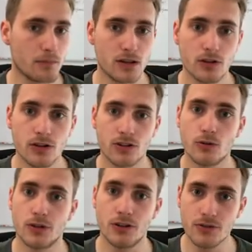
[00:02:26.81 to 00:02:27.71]
you could
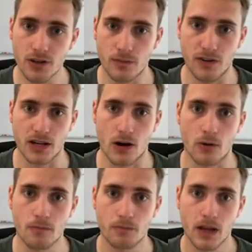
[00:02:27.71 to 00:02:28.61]
do a YouTube
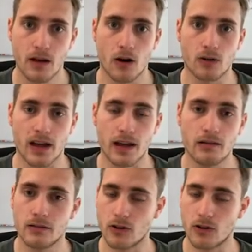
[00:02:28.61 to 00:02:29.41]
video, okay,